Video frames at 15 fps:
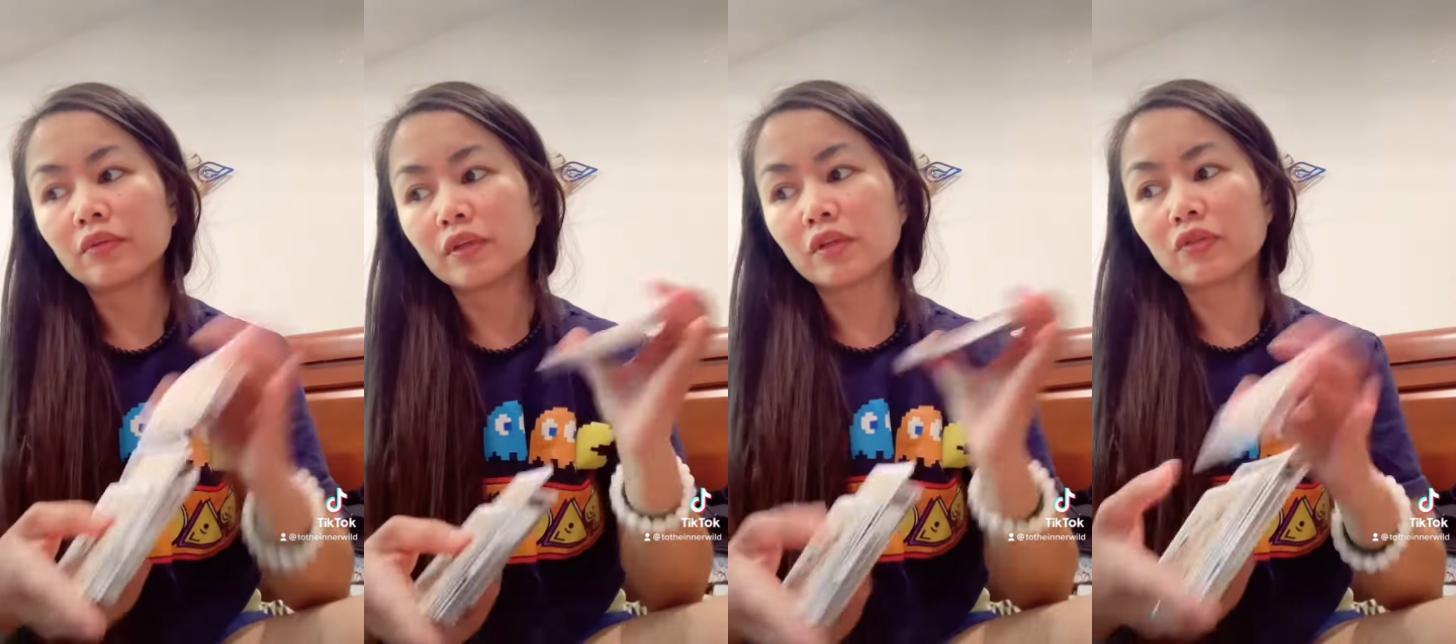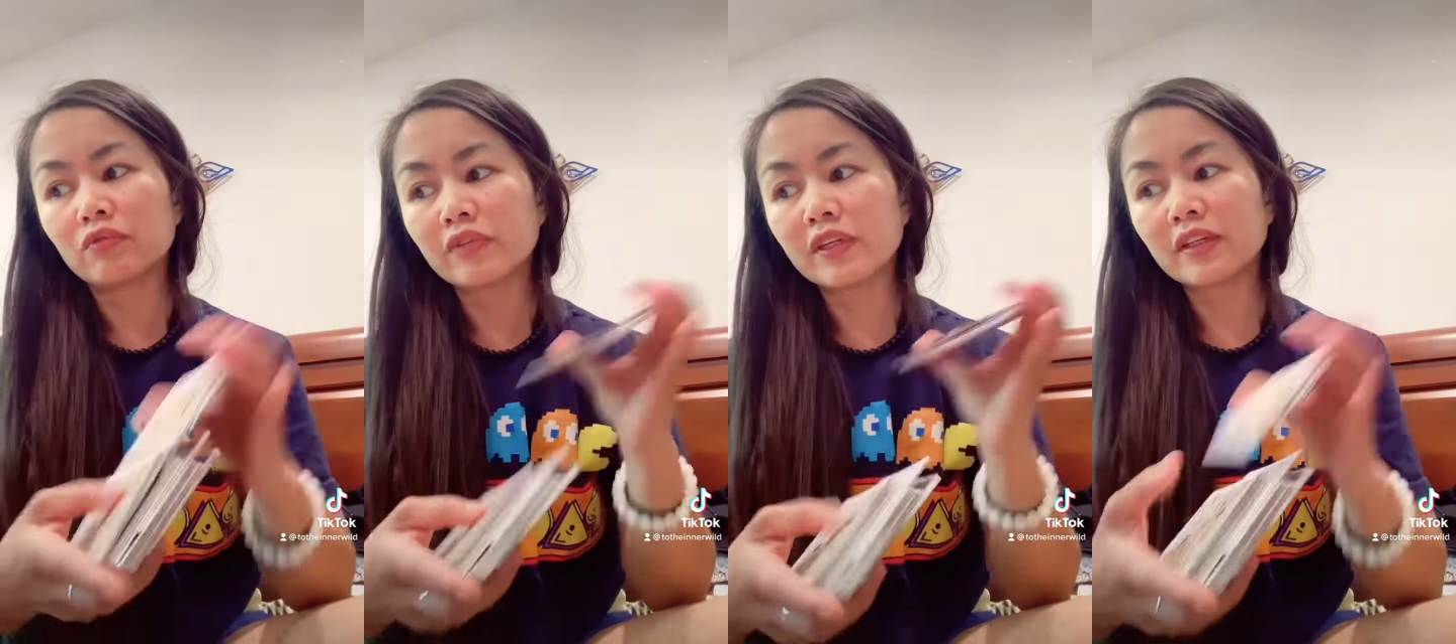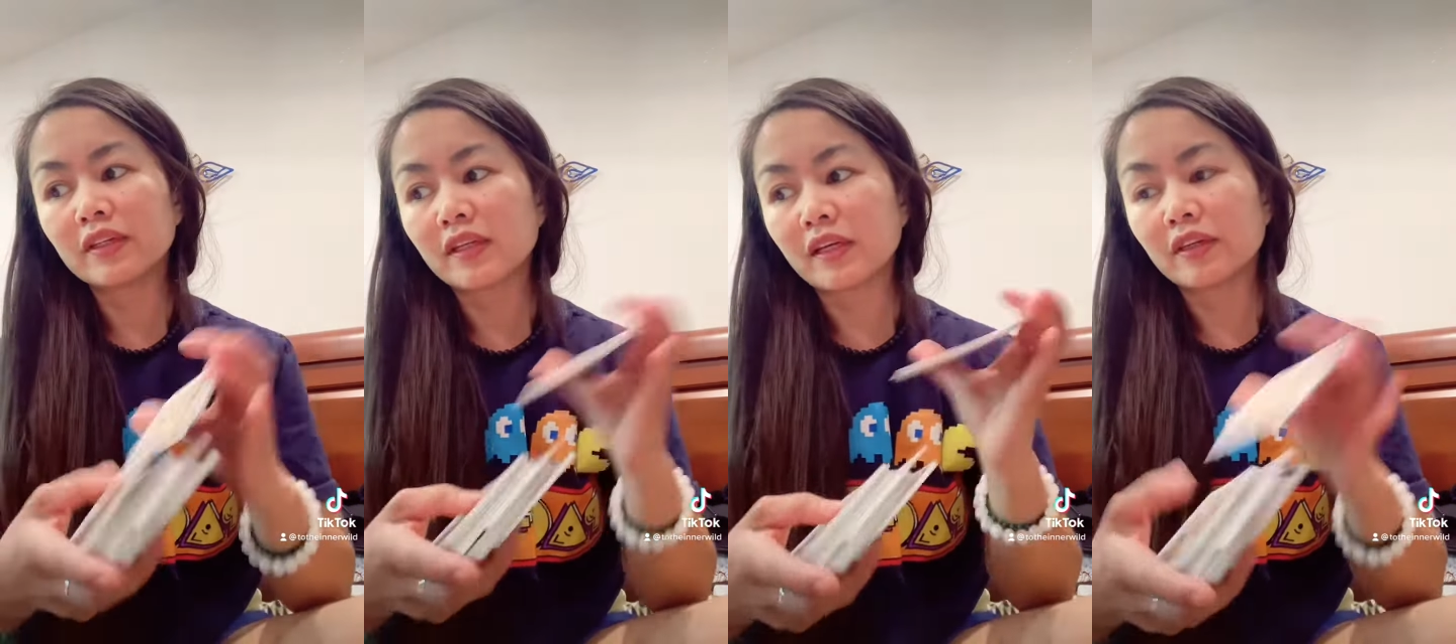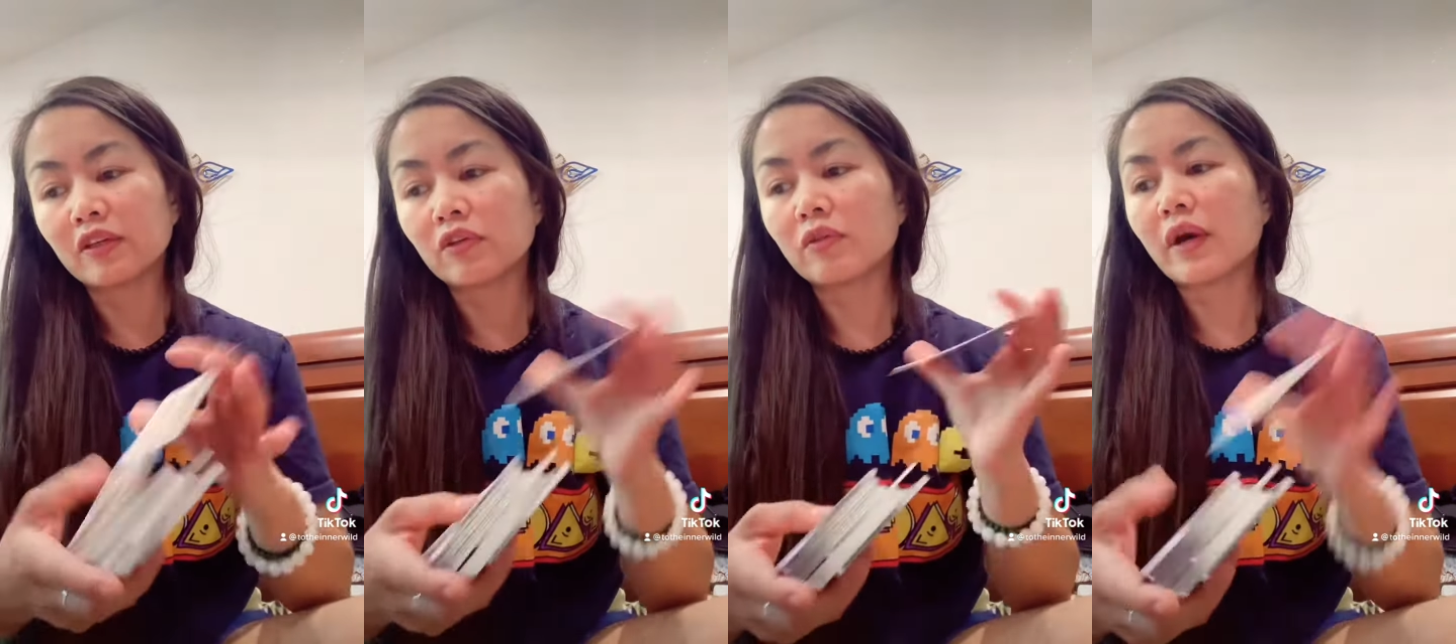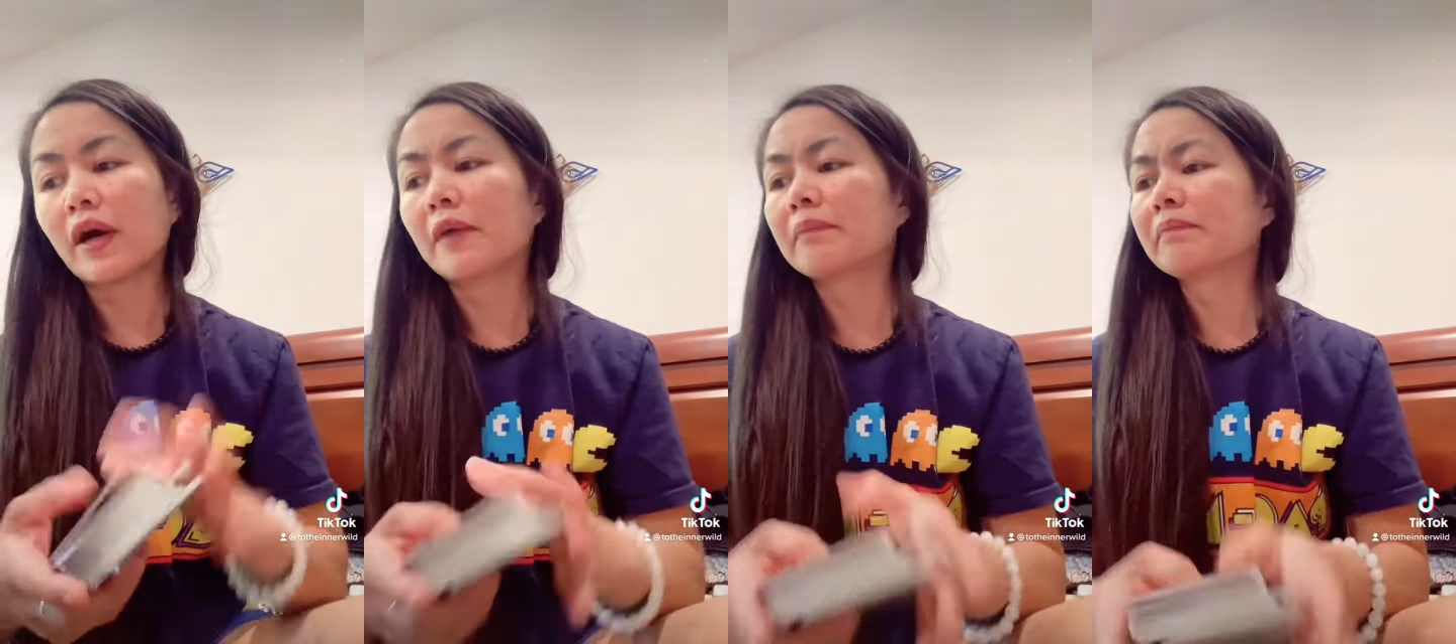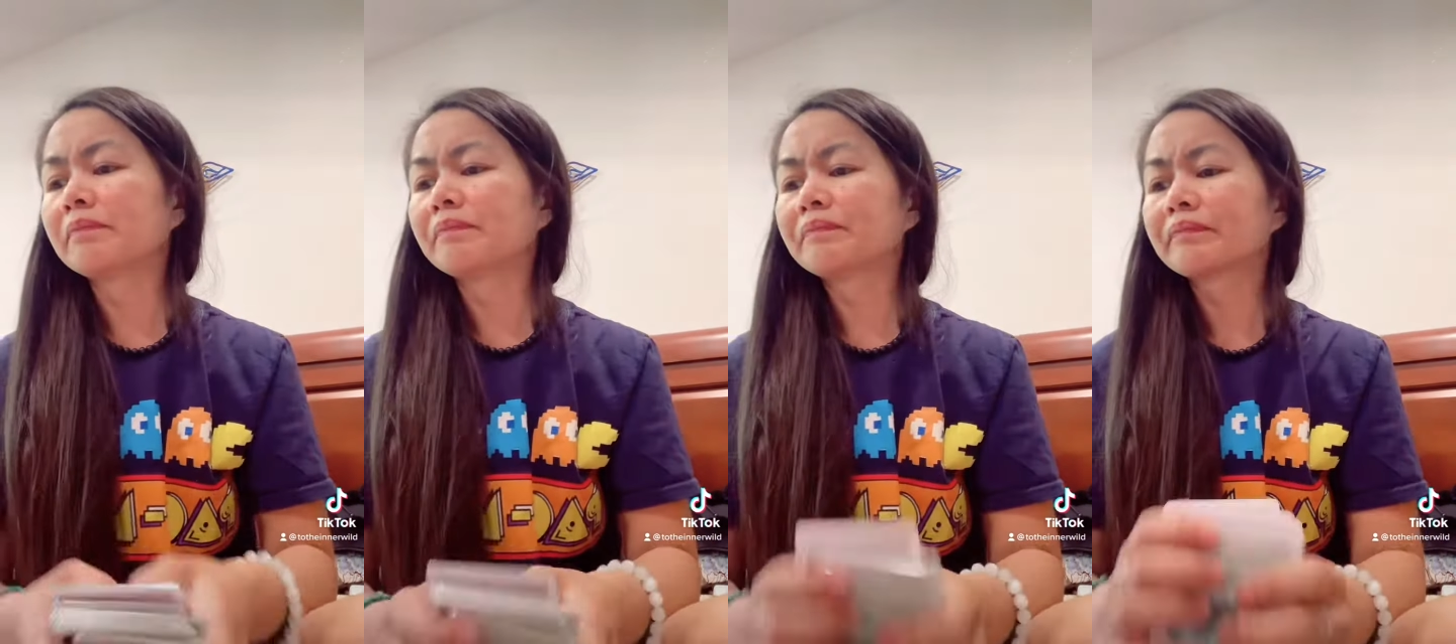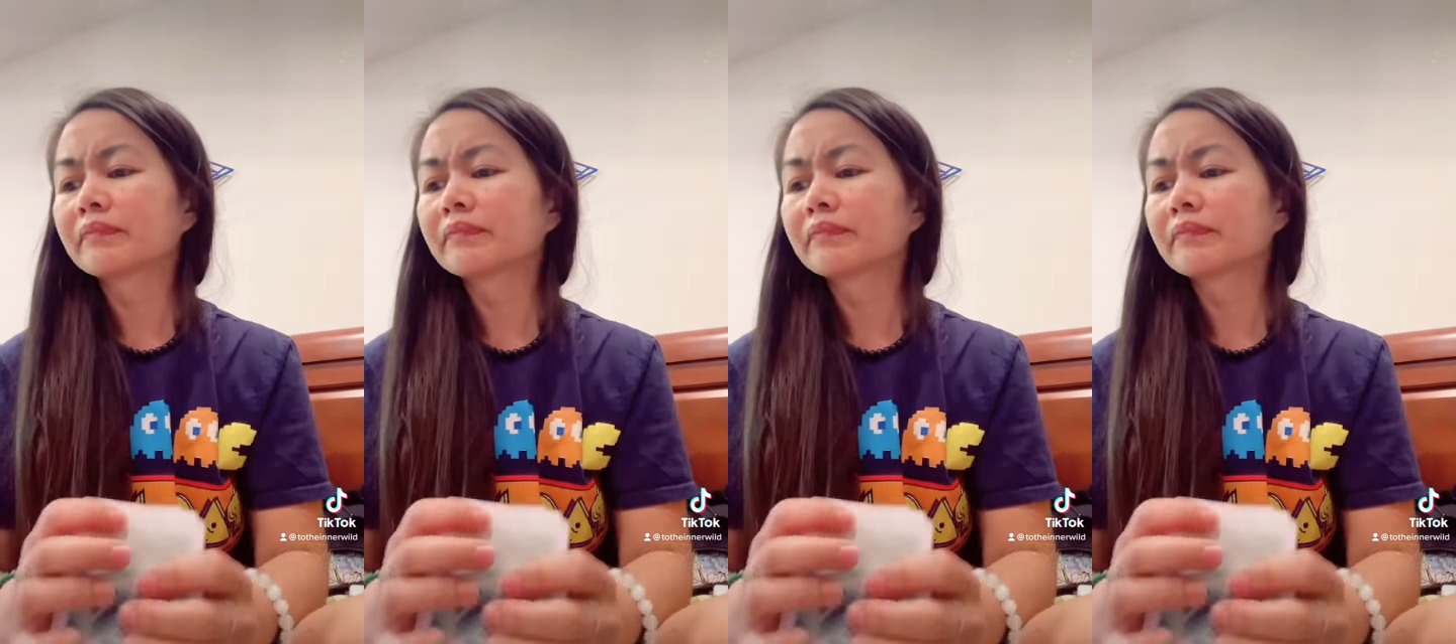you, real, you um,